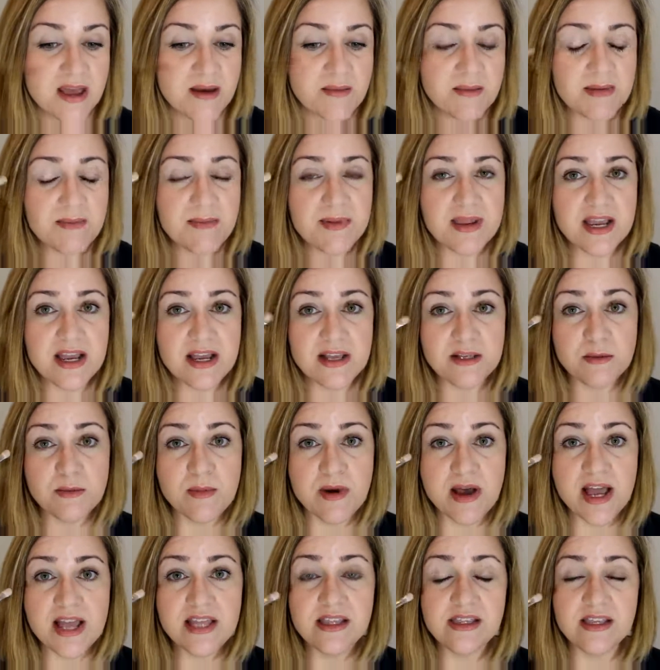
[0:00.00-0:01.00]
But because
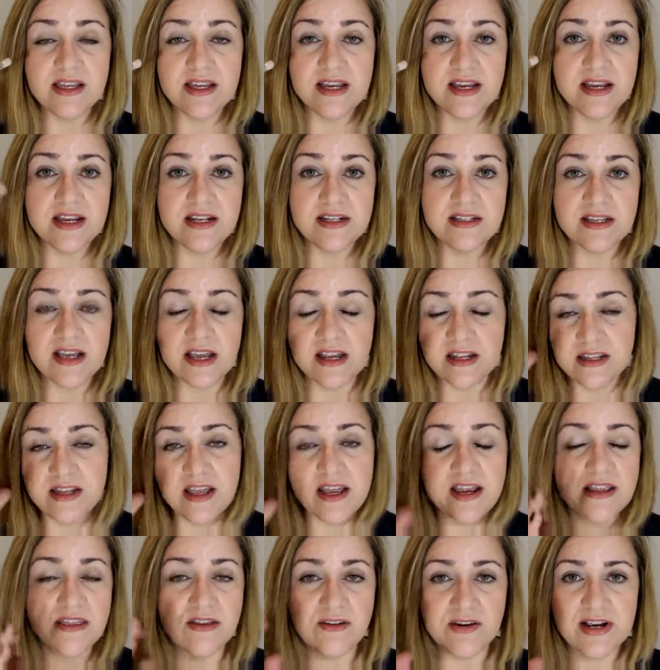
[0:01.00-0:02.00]
my lids,
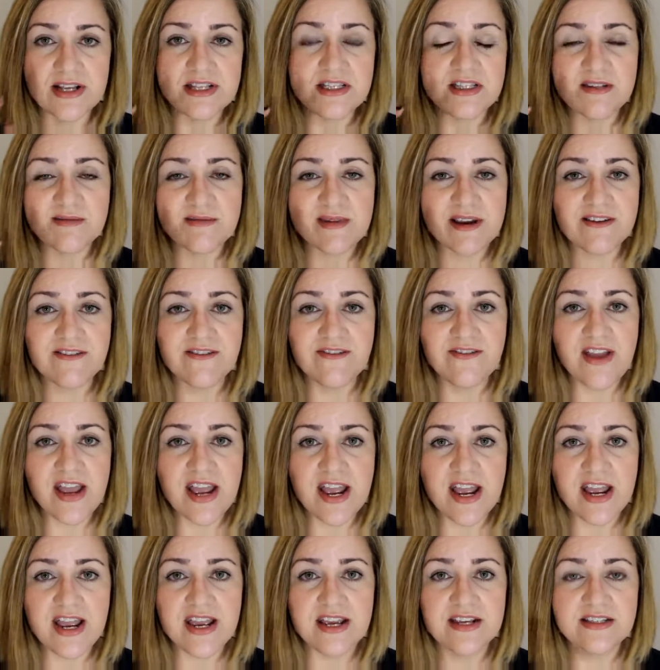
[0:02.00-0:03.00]
unlike the rest of my
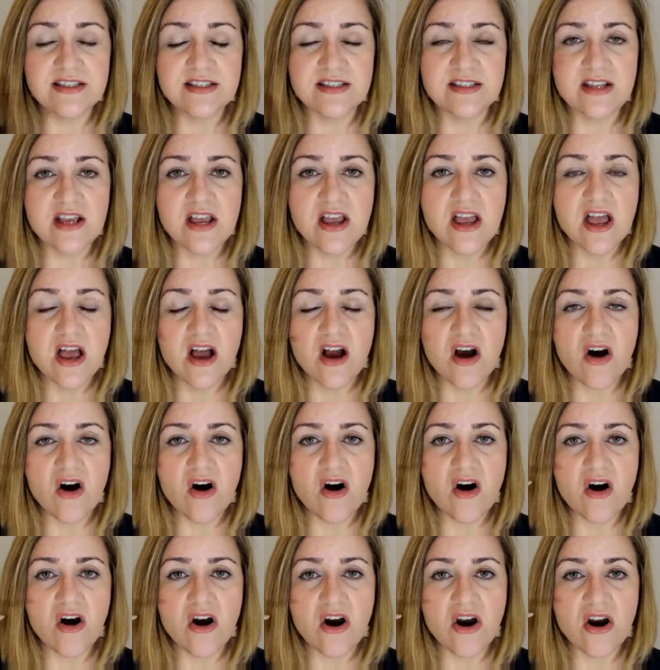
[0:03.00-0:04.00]
face,
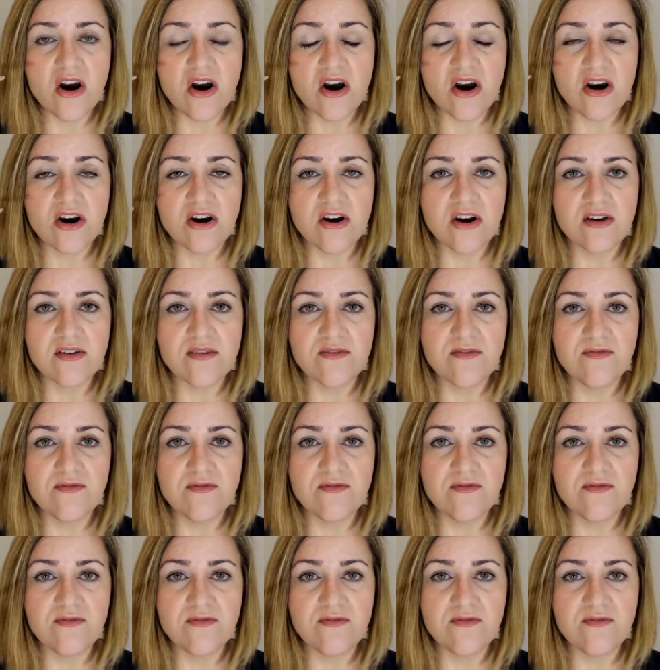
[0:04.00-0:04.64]
are